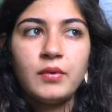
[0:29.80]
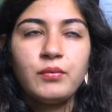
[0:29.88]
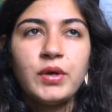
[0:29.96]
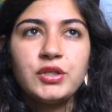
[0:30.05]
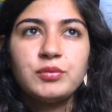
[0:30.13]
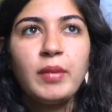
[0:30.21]

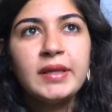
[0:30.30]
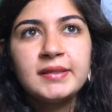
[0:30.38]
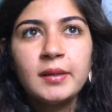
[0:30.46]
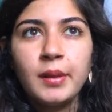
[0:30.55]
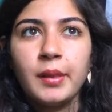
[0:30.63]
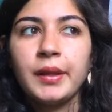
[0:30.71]
Which might
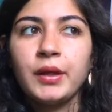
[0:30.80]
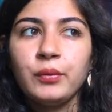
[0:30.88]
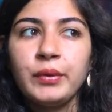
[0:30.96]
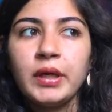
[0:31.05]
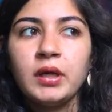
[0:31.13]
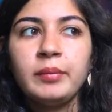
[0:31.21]
sound a little
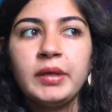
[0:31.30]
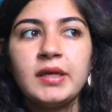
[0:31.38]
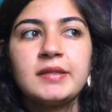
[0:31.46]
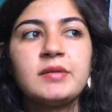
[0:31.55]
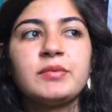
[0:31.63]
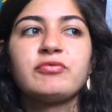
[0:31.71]
weird
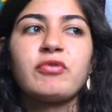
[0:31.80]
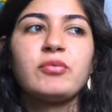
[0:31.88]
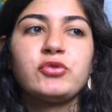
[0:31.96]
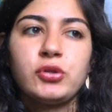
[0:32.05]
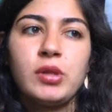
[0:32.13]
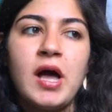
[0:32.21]
because it was
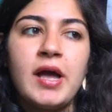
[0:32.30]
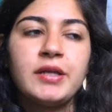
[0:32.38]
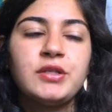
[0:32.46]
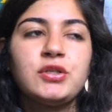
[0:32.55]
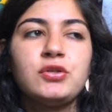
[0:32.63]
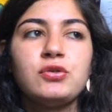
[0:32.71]
from
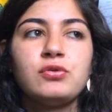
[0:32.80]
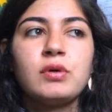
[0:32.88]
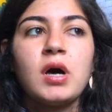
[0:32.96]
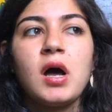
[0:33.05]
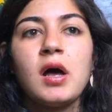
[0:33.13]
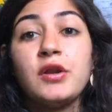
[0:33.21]
July
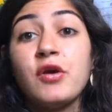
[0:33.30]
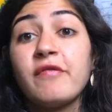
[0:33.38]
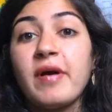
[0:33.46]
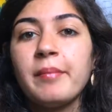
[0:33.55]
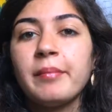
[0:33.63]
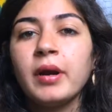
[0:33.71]
to
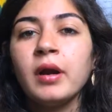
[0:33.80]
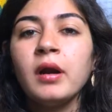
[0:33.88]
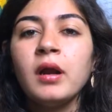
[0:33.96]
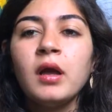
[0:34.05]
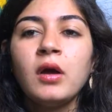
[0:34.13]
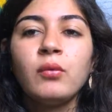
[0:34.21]
November,
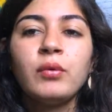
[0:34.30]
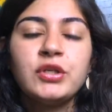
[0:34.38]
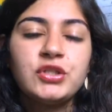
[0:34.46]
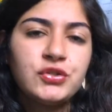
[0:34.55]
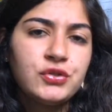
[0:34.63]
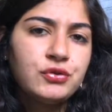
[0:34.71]

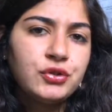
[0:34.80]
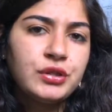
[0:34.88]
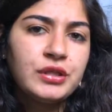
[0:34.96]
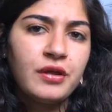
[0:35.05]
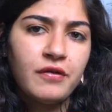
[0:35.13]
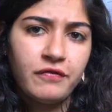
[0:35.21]
which is
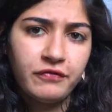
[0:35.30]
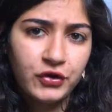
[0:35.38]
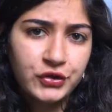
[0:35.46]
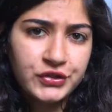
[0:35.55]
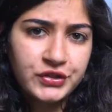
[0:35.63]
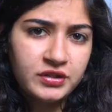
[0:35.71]
usually the
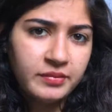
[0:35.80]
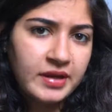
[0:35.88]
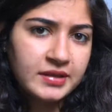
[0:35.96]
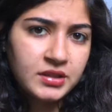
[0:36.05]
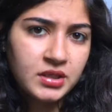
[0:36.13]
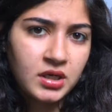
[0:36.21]
first
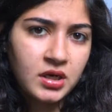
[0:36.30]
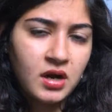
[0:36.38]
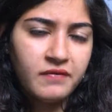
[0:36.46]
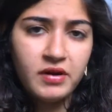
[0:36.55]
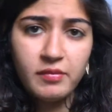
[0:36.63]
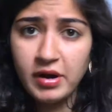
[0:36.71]
semester
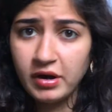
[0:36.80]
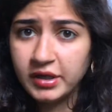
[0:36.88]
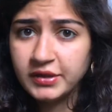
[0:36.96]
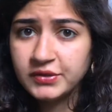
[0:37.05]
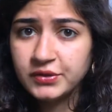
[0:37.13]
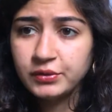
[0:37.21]
of an
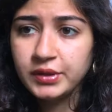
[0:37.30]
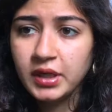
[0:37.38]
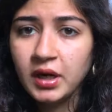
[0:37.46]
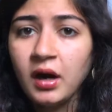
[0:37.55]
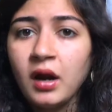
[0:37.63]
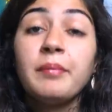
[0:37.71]
American school
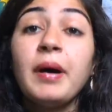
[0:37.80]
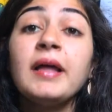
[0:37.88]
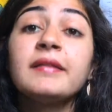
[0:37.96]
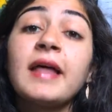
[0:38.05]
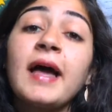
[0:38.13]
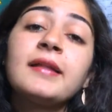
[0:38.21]
year,
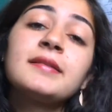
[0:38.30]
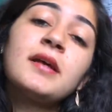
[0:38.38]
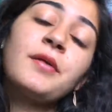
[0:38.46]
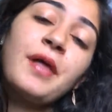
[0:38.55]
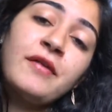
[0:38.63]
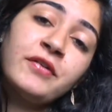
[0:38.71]
but that in
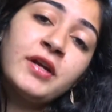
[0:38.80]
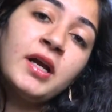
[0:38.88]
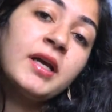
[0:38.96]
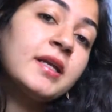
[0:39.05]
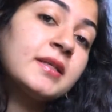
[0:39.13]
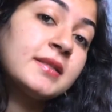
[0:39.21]
South
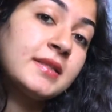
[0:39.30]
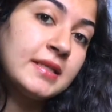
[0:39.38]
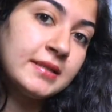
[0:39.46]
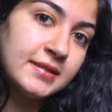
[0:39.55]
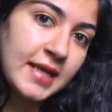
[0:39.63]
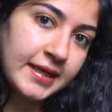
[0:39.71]
Africa is
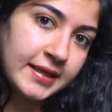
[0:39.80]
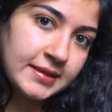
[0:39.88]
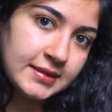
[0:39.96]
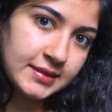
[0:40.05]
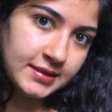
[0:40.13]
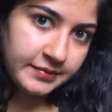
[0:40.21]
the
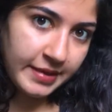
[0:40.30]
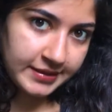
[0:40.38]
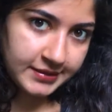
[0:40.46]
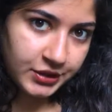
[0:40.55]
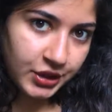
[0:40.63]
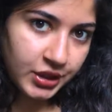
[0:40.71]
second
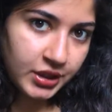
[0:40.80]
semester.